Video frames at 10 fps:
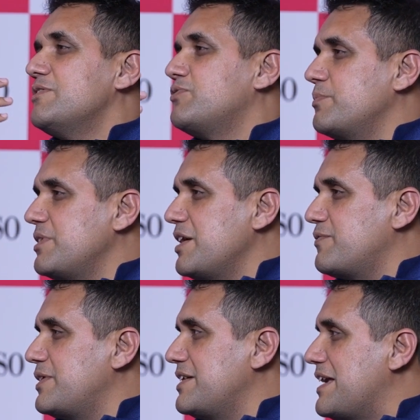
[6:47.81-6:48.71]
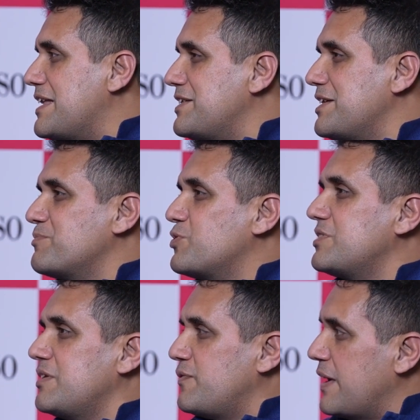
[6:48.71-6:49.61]
For me, if it is anything more
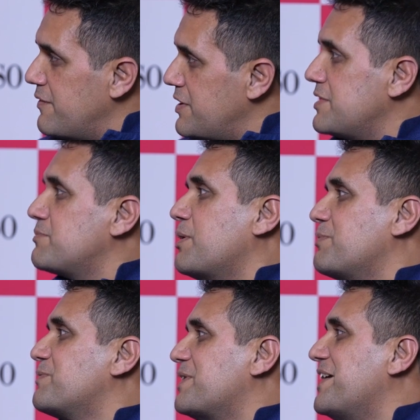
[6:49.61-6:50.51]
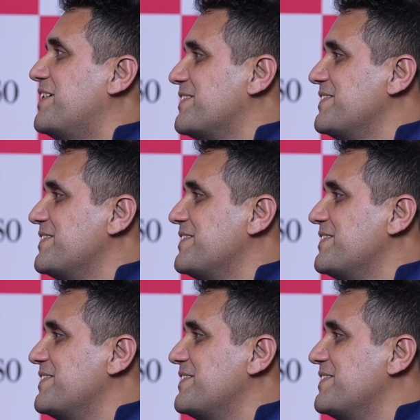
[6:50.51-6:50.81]
than 5, it is a problem, right?